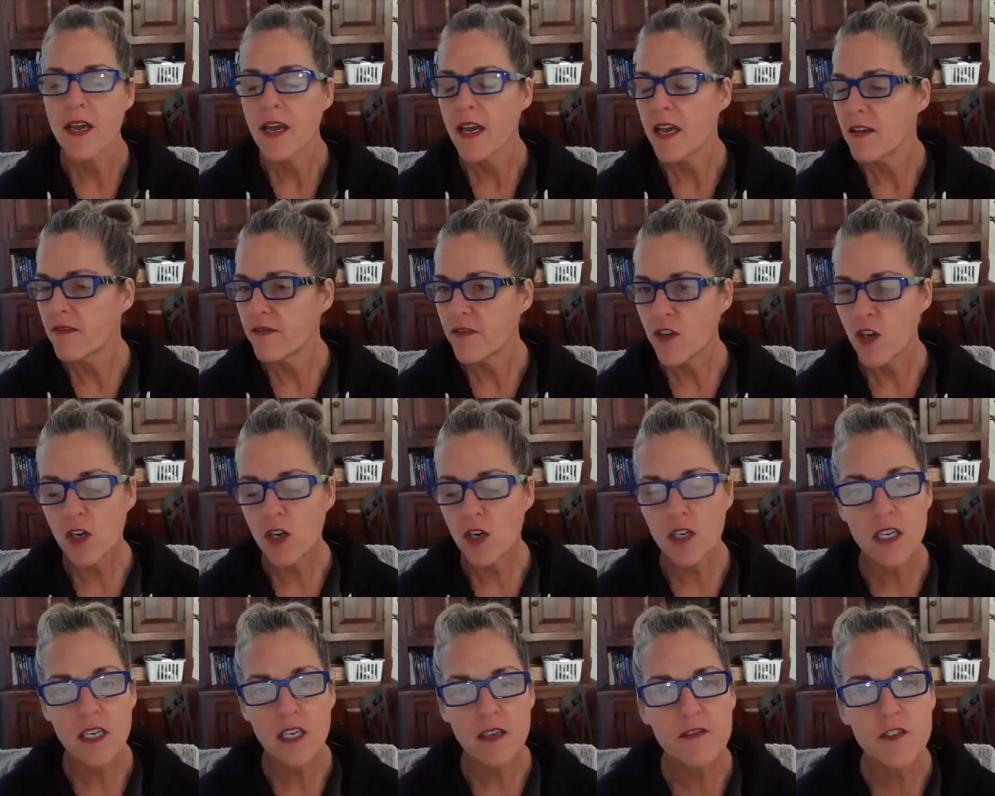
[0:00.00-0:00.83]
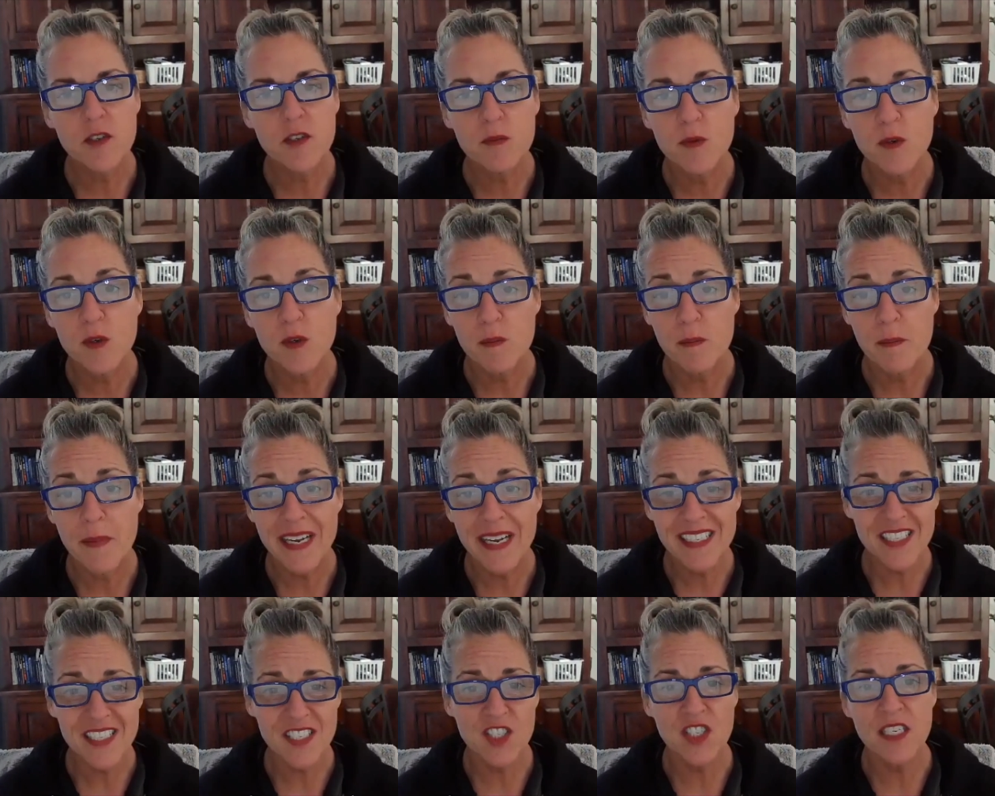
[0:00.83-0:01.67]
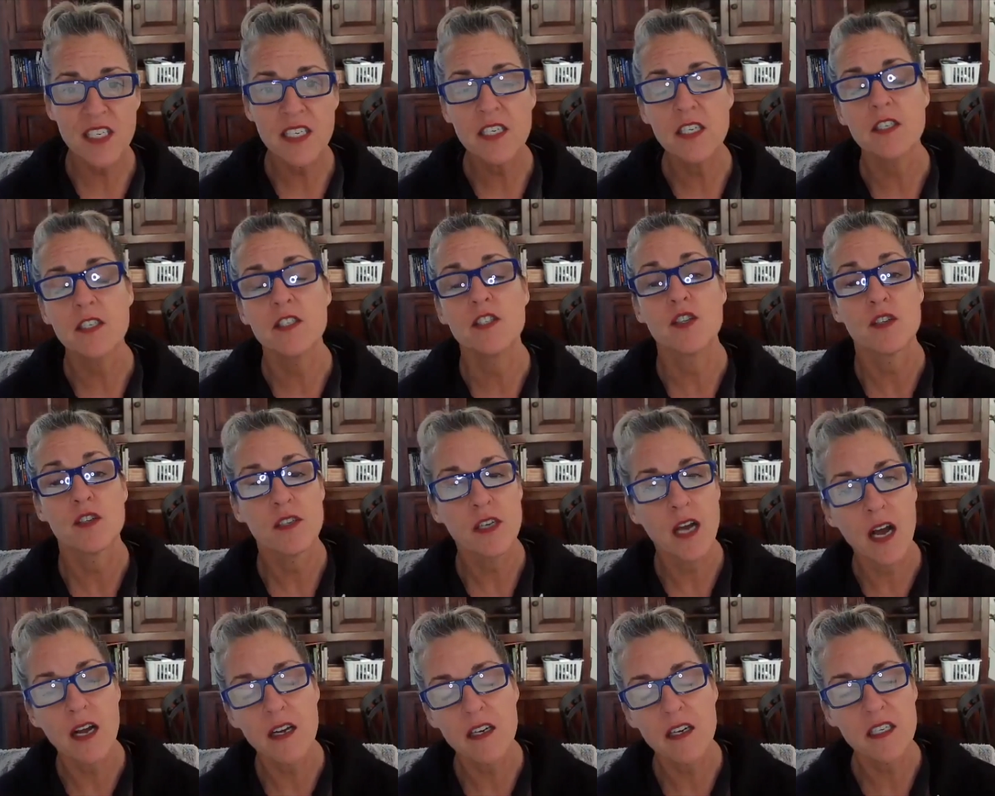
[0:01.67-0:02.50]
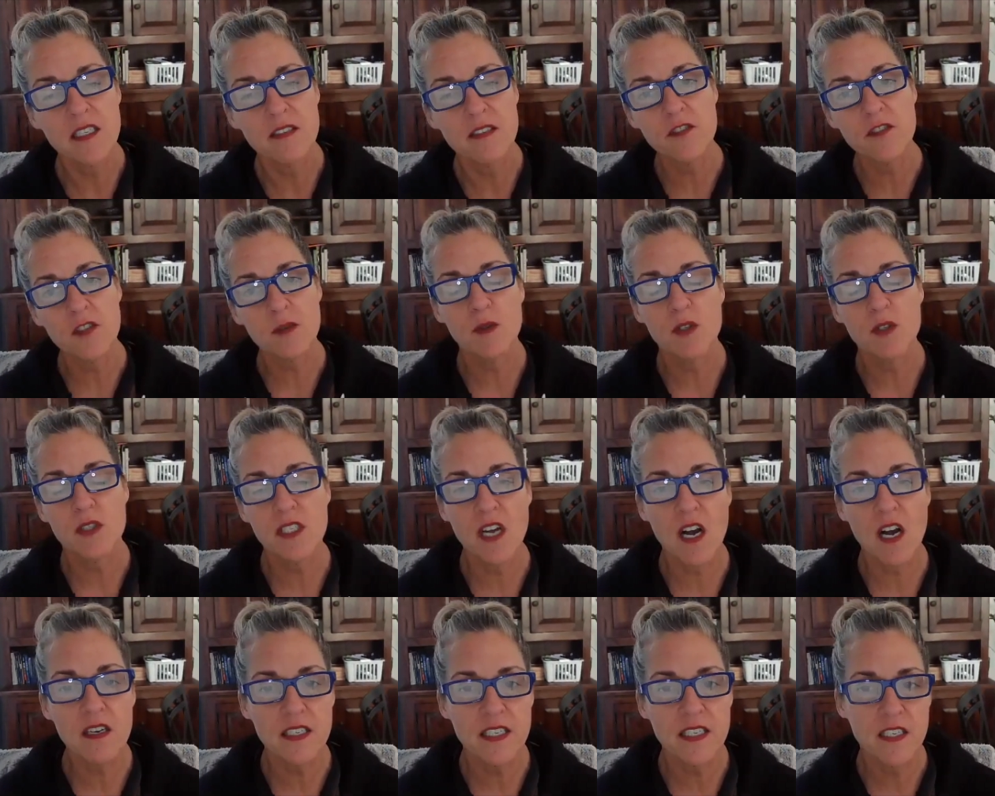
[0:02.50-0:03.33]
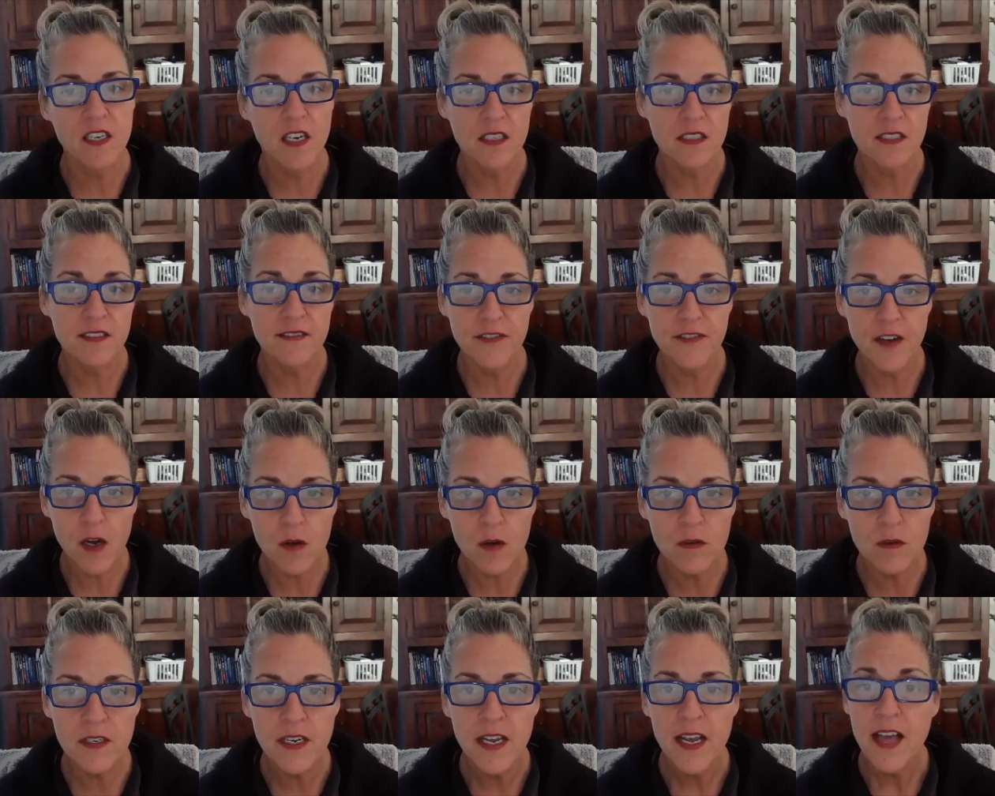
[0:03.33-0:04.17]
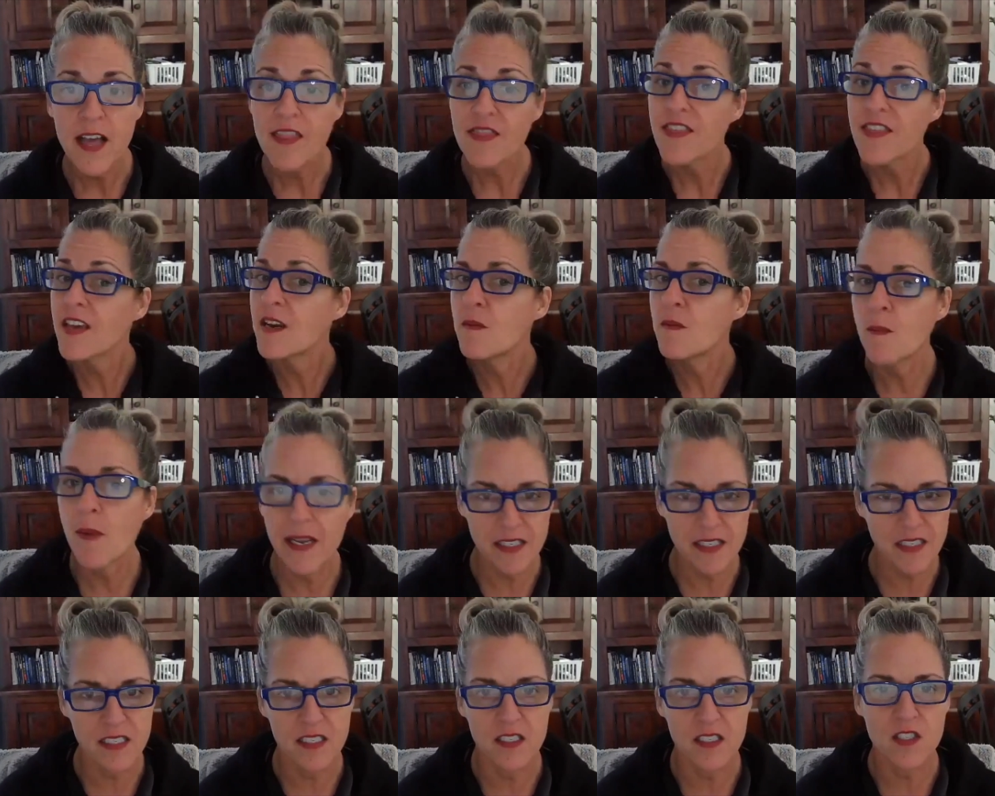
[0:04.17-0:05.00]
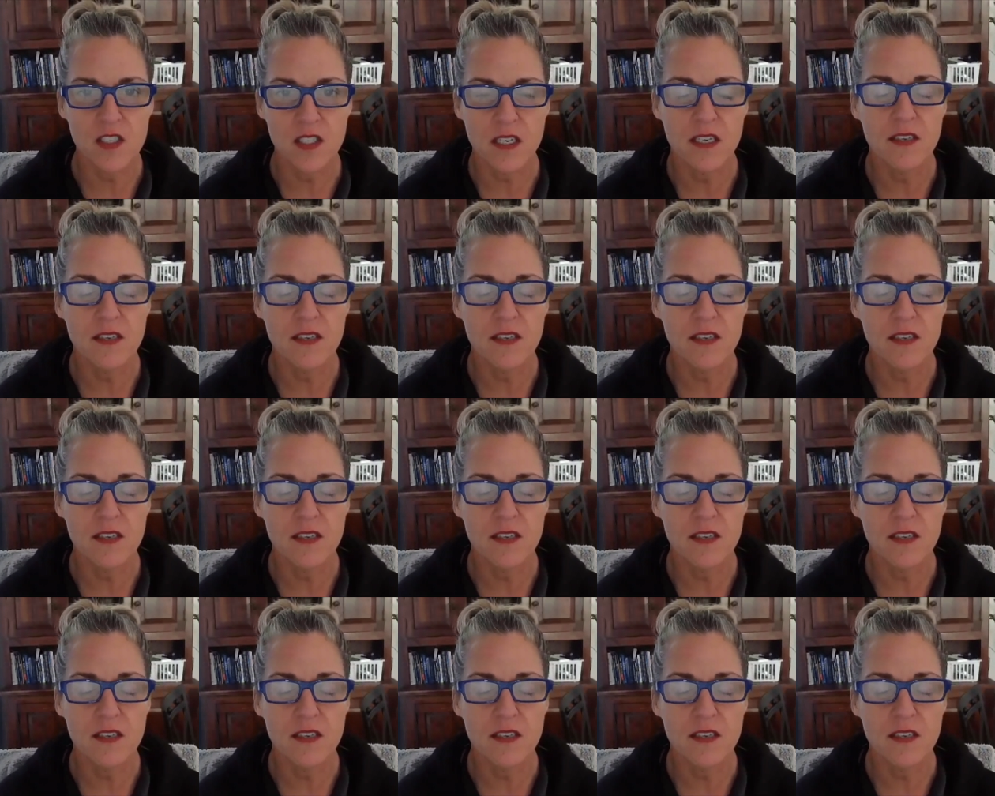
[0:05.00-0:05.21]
If you're comfortable messaging because you're not comfortable talking on the phone, then message.